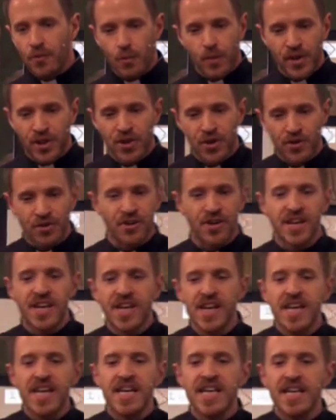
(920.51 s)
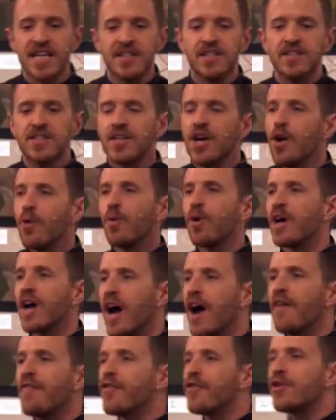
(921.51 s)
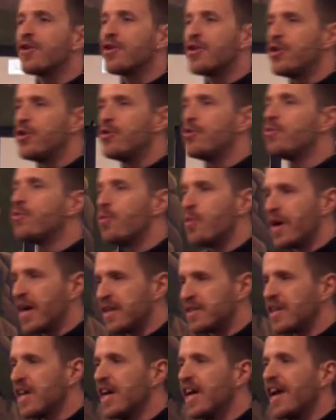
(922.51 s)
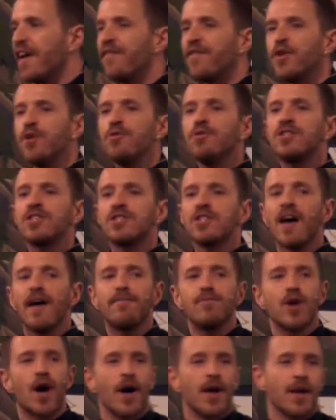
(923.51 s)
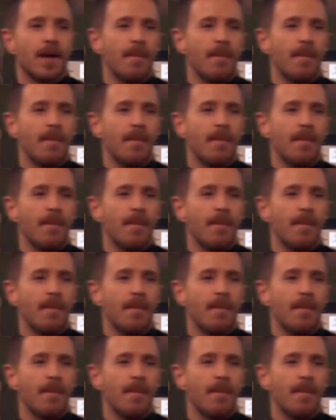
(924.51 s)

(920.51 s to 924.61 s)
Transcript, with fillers: with your knees wherever you went, if you slept on a